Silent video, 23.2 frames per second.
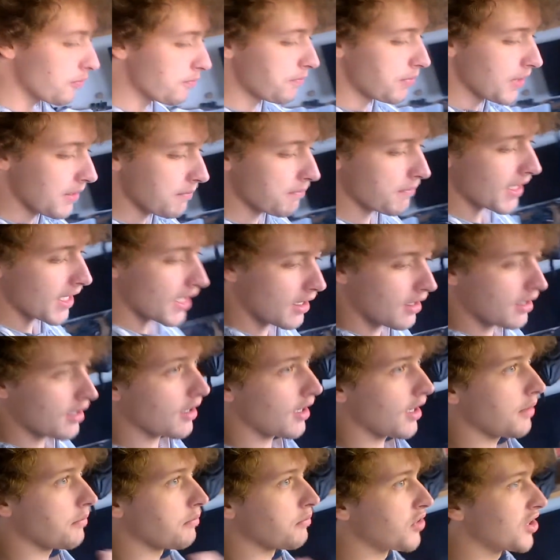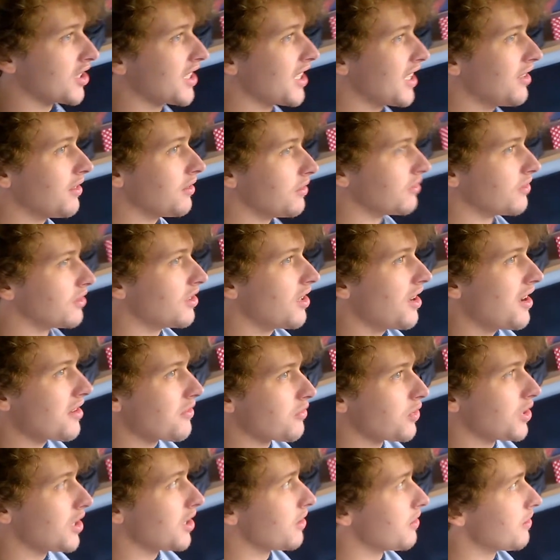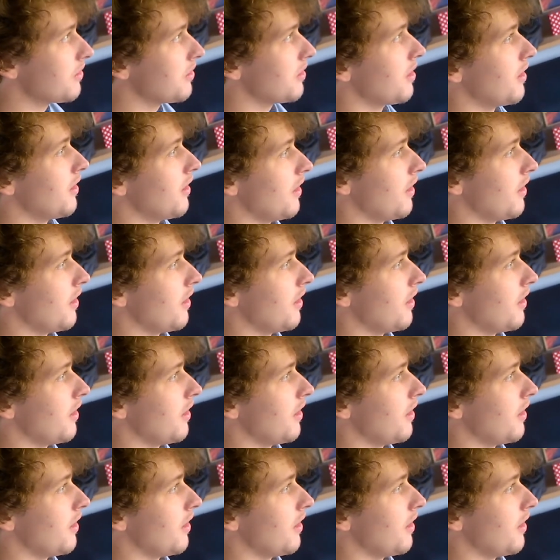a bit better. I'm still not really good.